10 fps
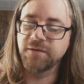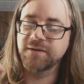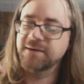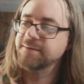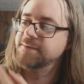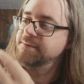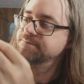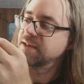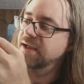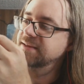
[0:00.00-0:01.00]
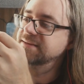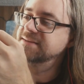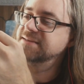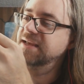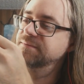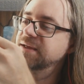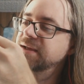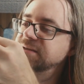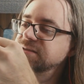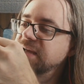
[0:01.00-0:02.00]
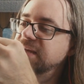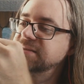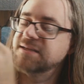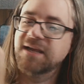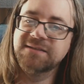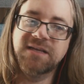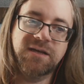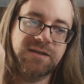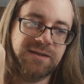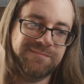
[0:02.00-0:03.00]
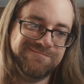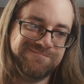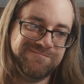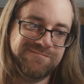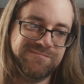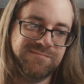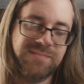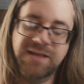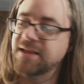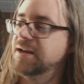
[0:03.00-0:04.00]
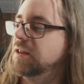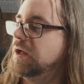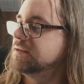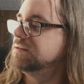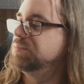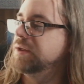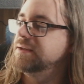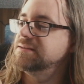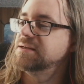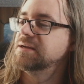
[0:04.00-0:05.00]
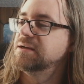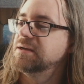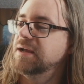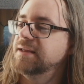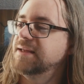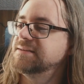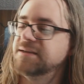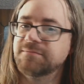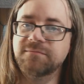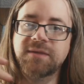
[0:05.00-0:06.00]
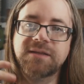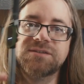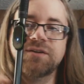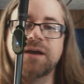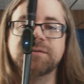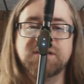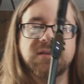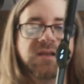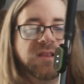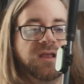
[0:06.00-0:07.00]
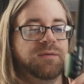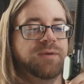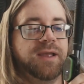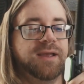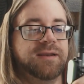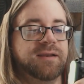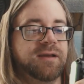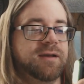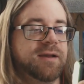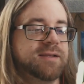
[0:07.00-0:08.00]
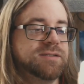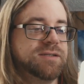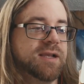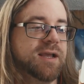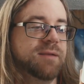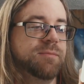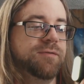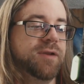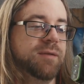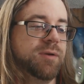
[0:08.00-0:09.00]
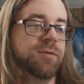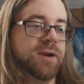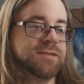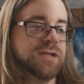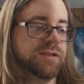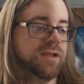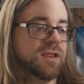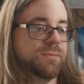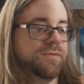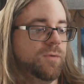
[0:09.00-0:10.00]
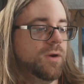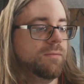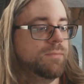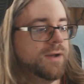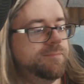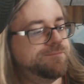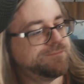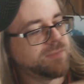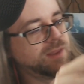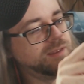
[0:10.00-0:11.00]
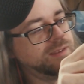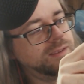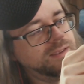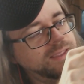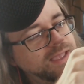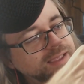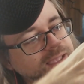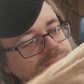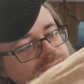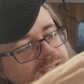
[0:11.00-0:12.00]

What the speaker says: even. And then the same thing, it just kind of slides on and then it locks in place, and that's it. And so now it's on the club, and I guess you can kind of move it up even when it's on the club if you want. But yeah, you have